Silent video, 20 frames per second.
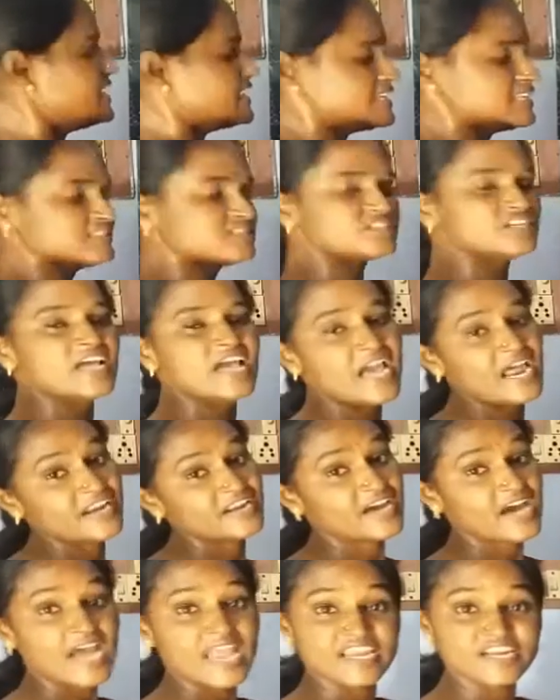yeast,
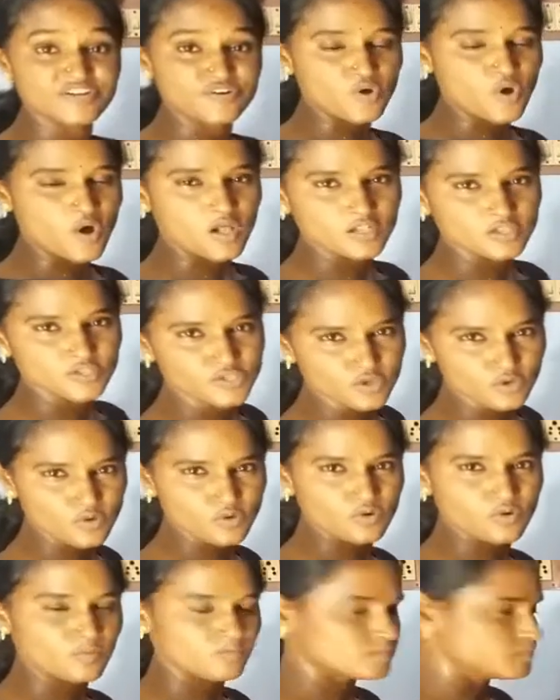and hydra
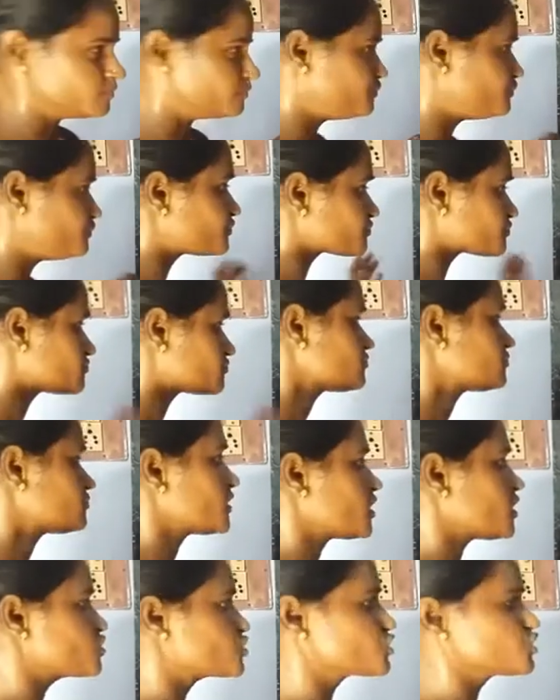also
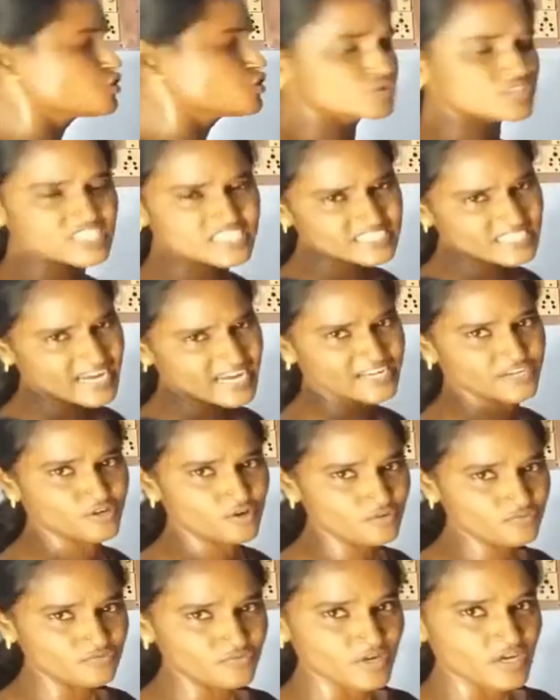show this kind
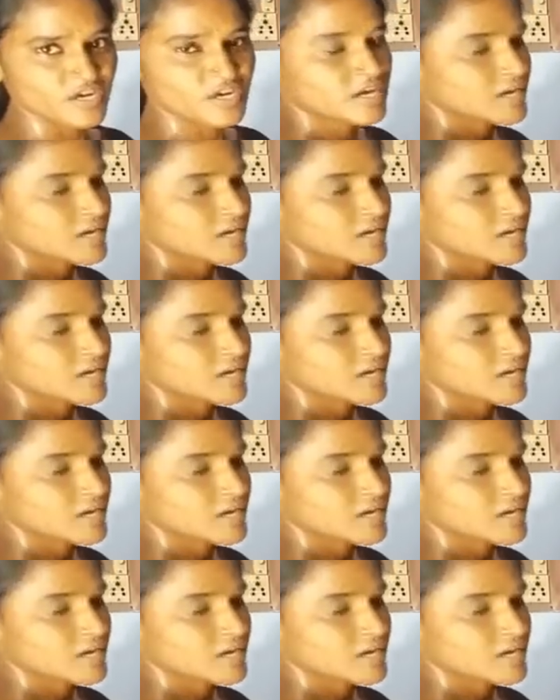of